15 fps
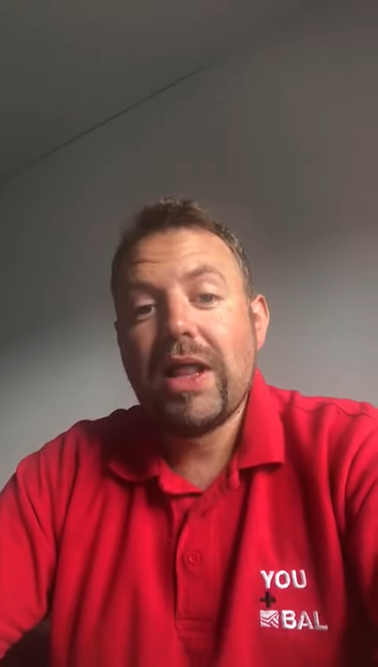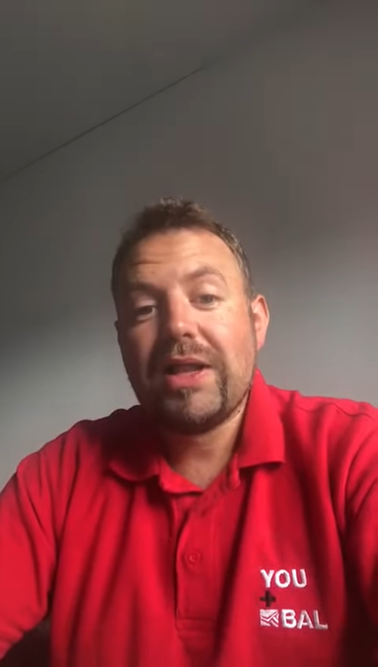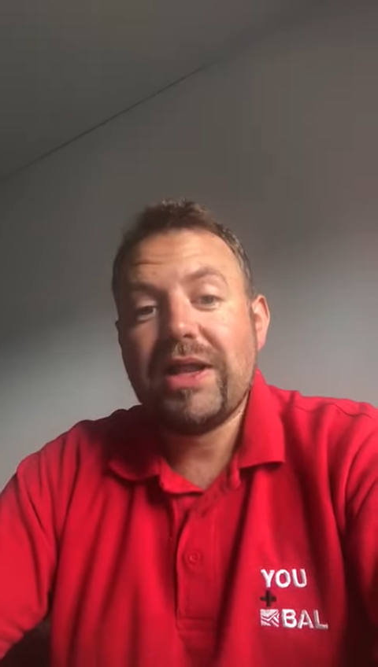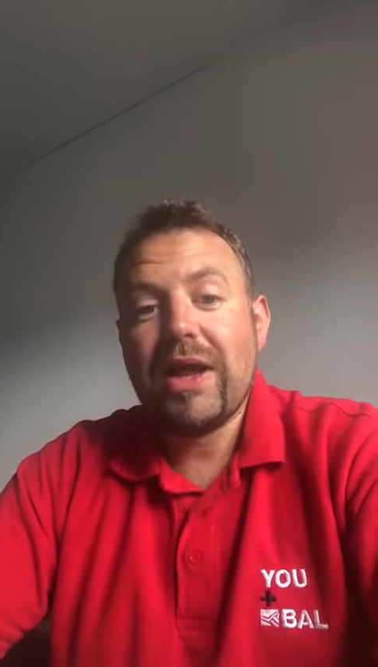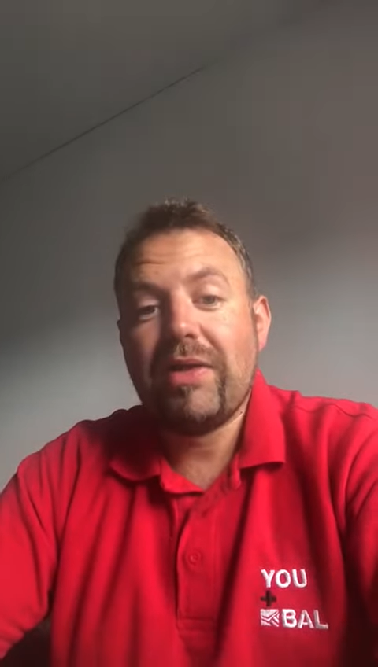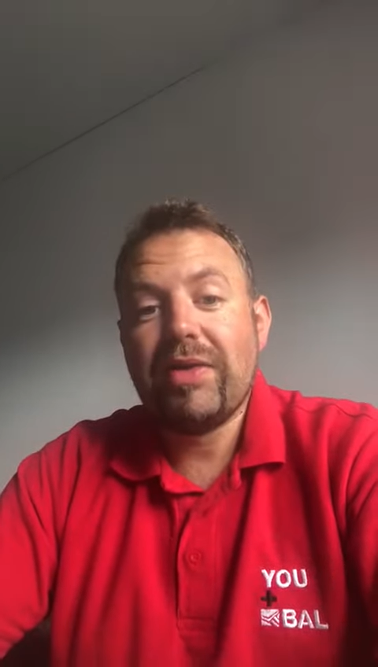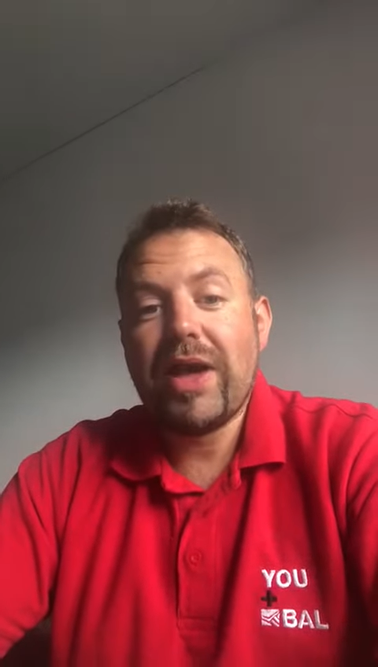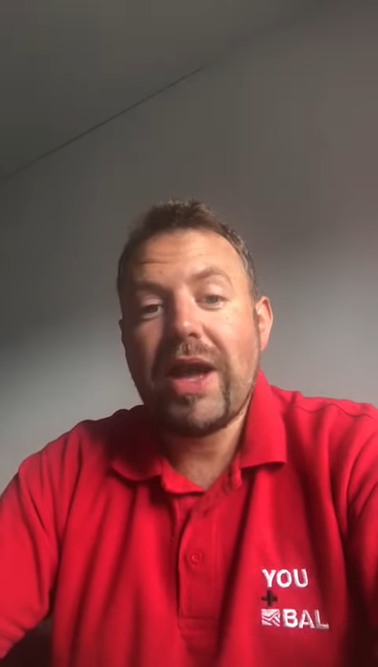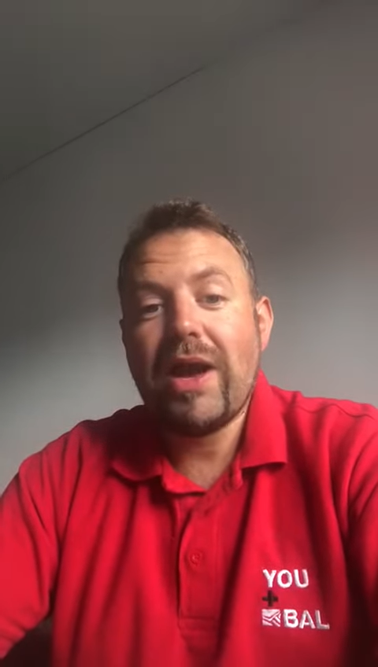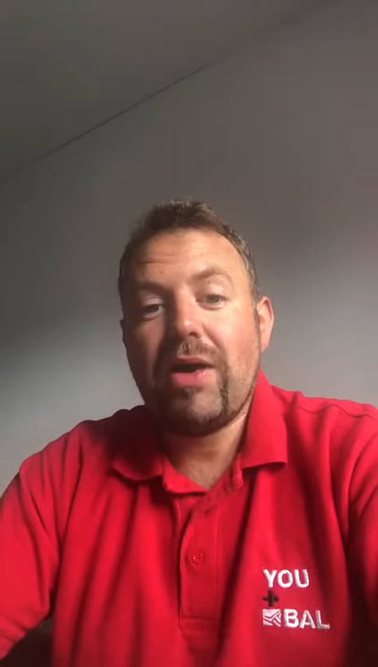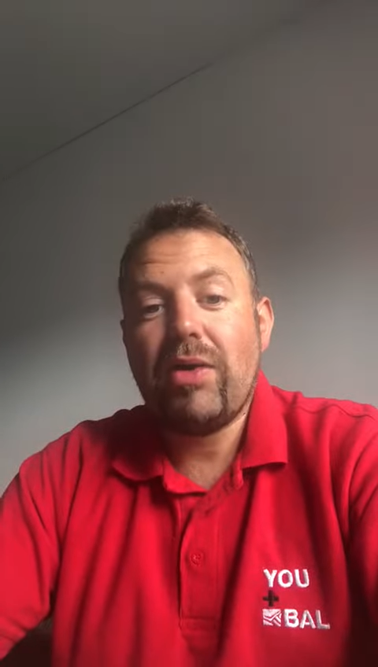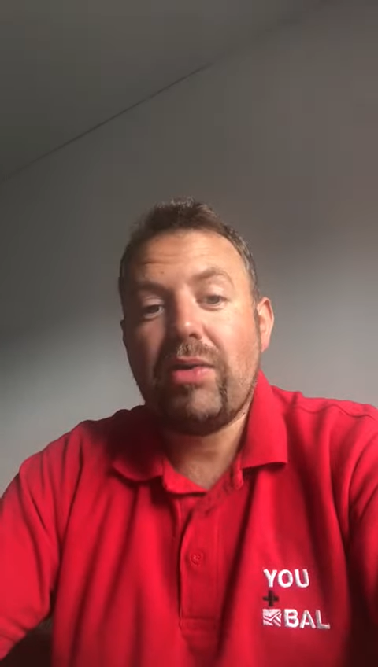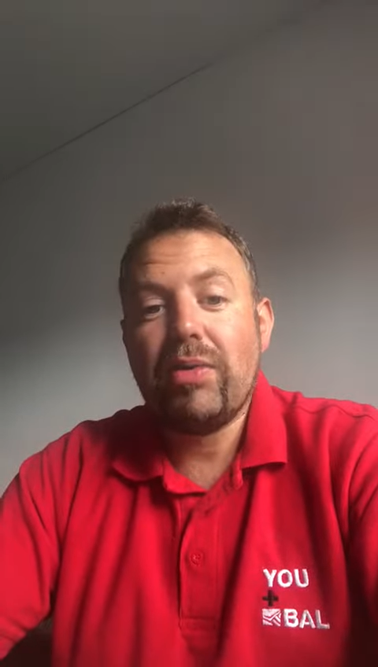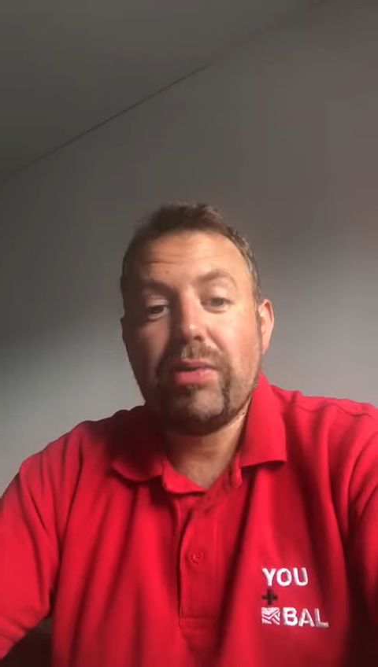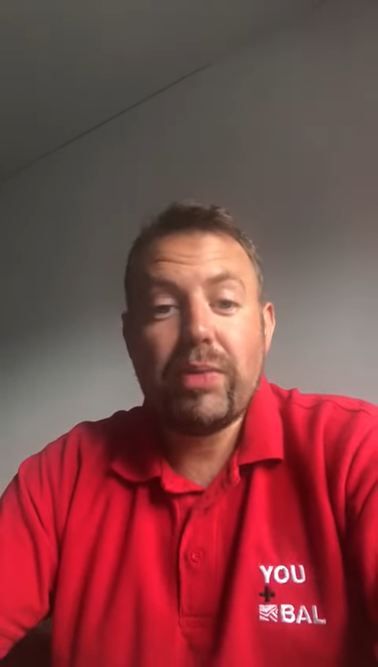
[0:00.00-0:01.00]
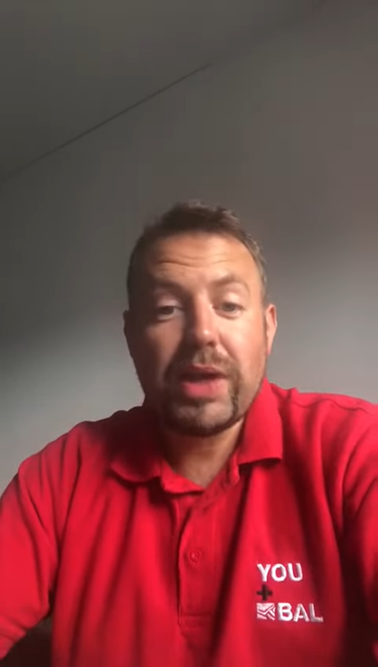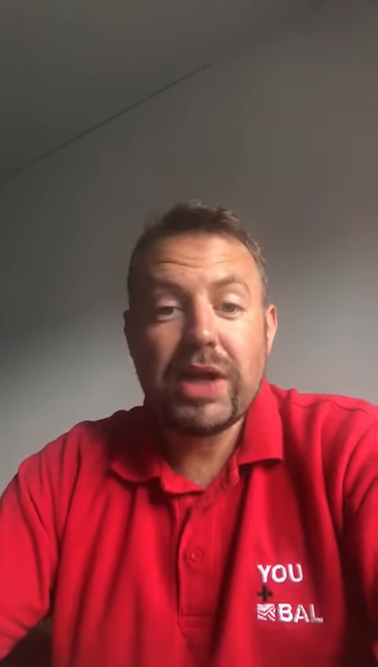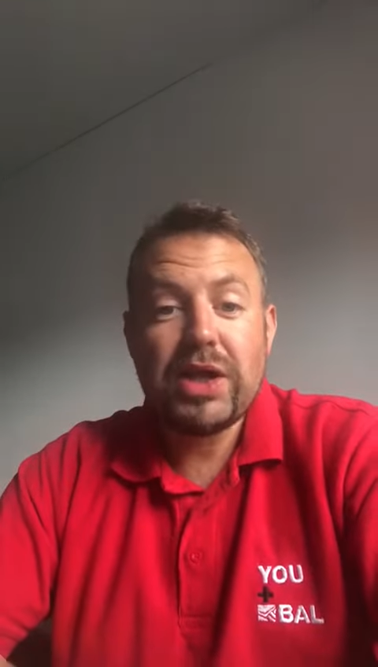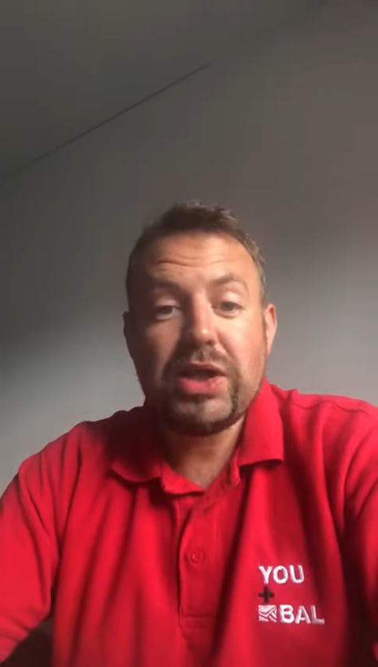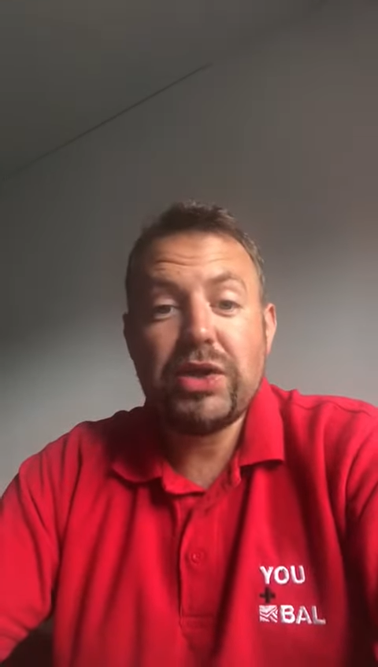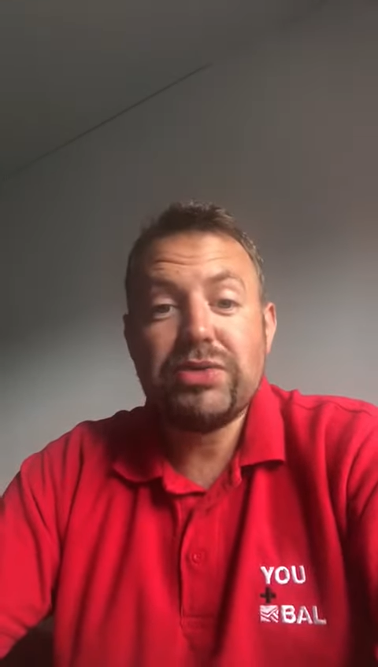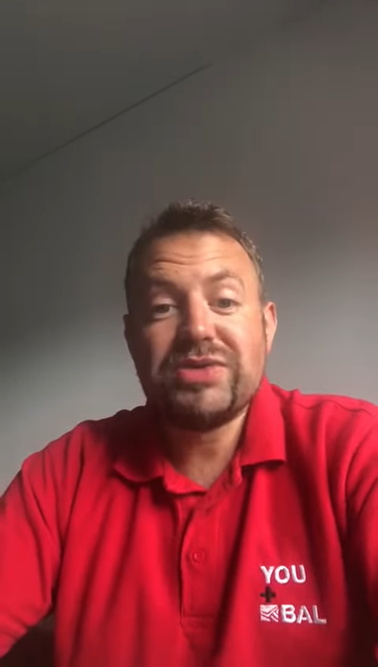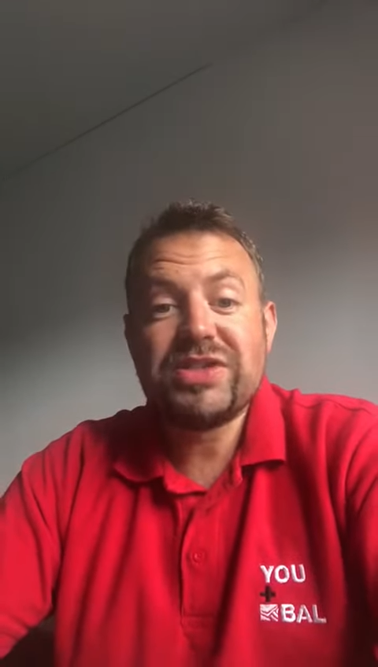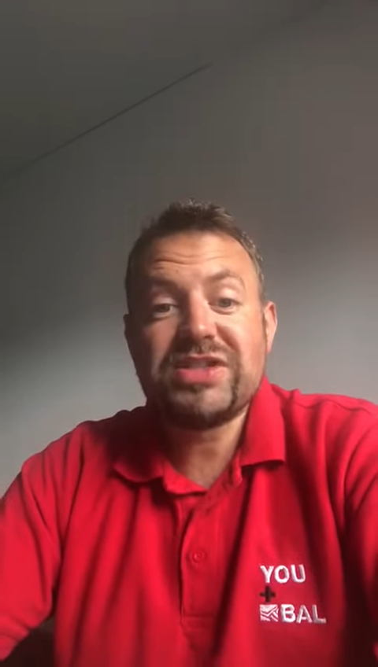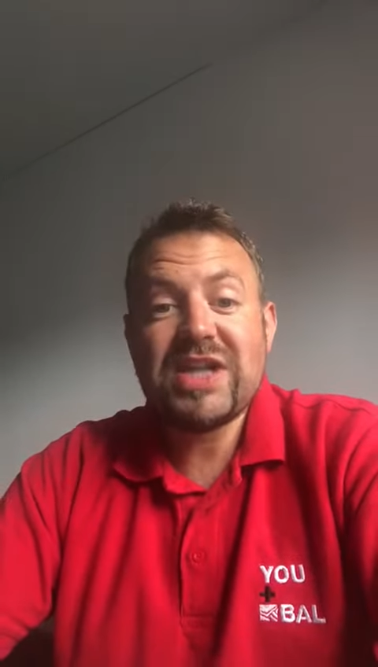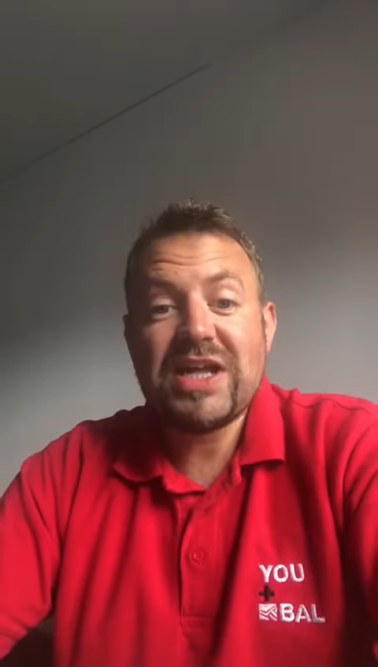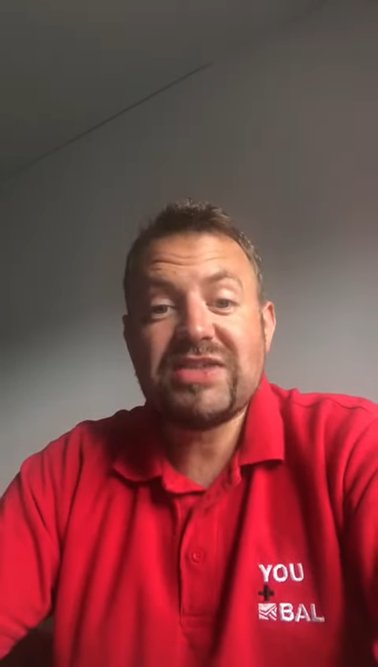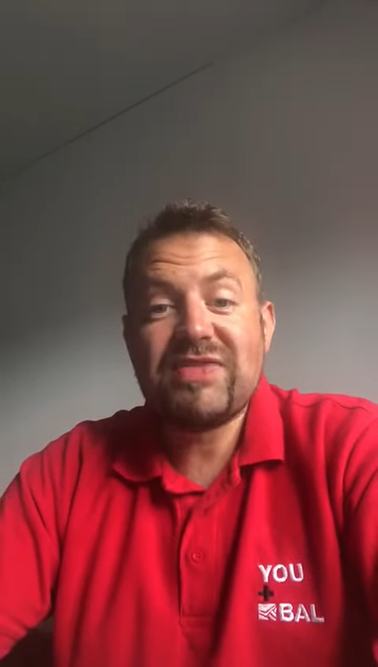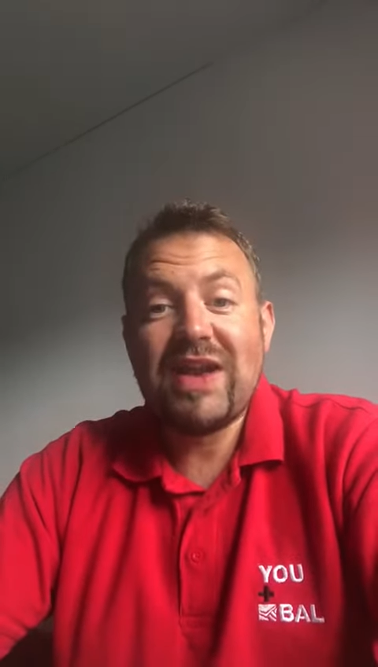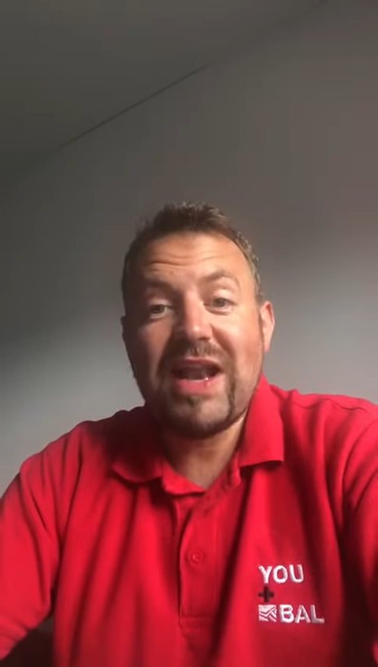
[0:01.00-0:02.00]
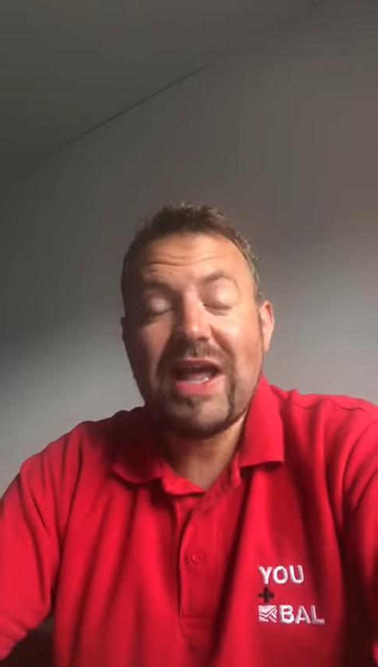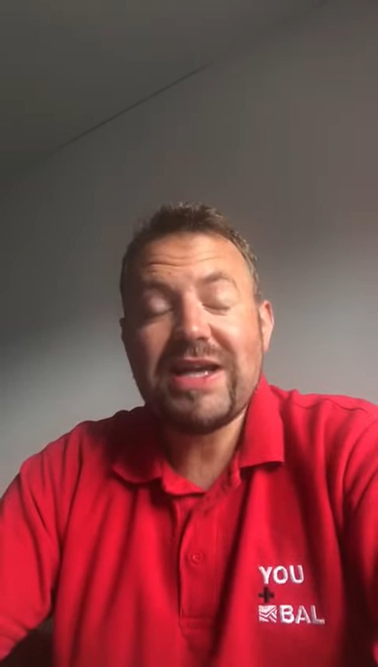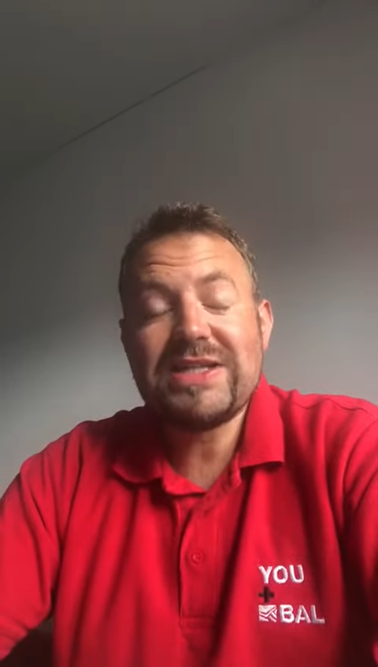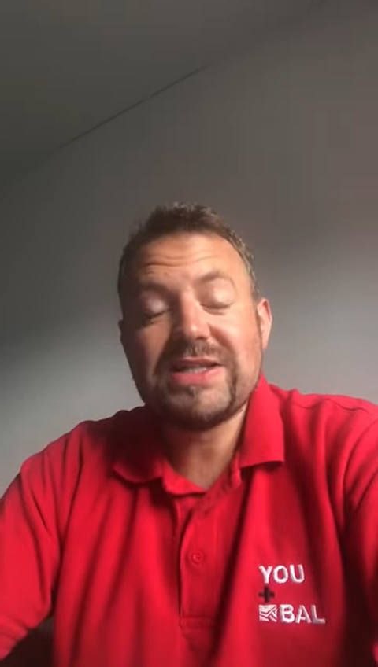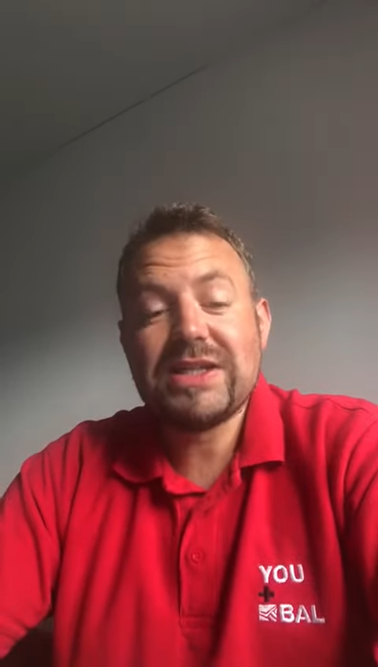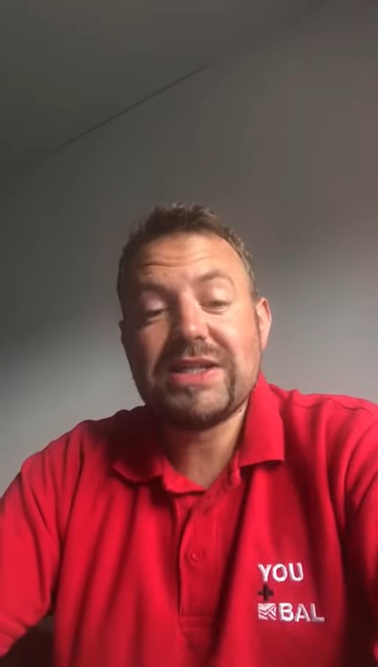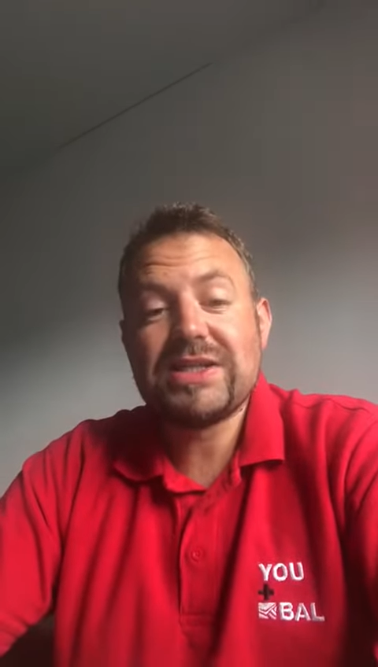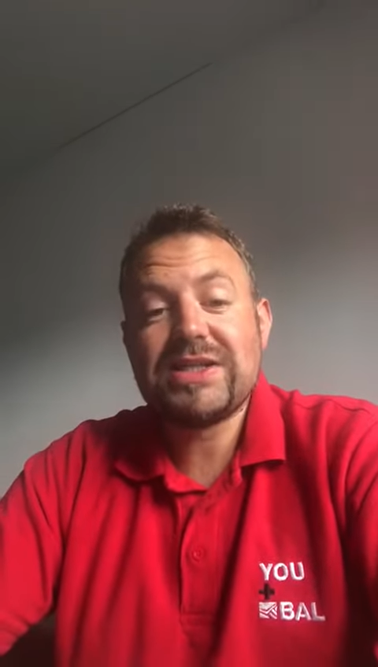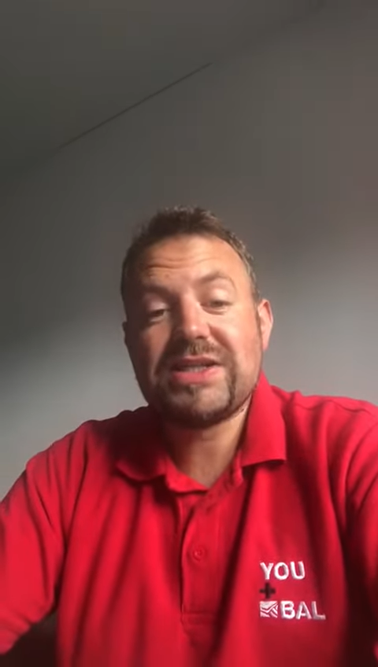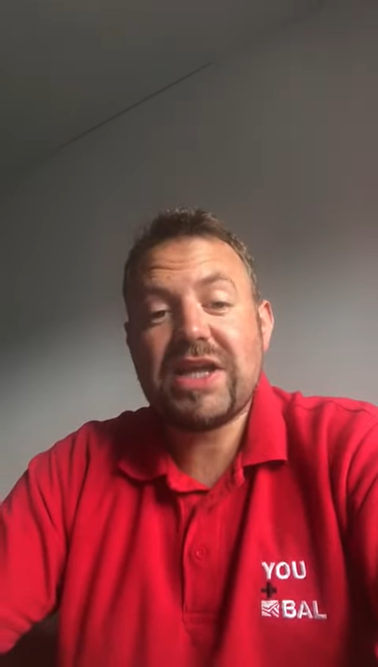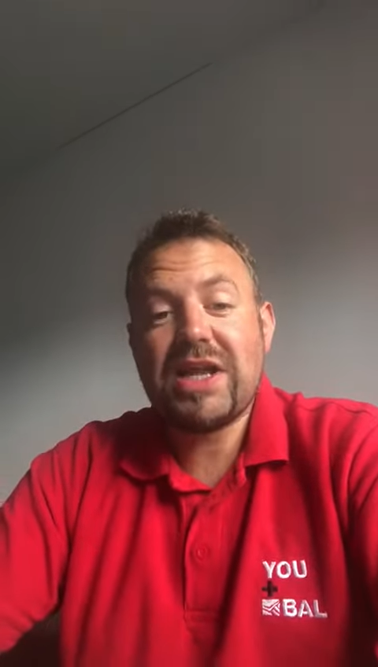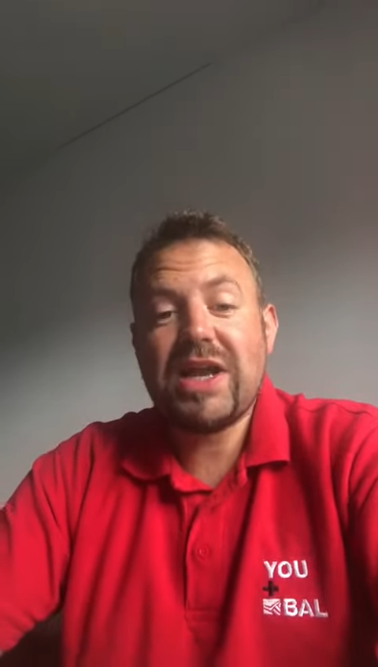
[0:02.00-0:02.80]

Now the L we're going to use stands for Laitance.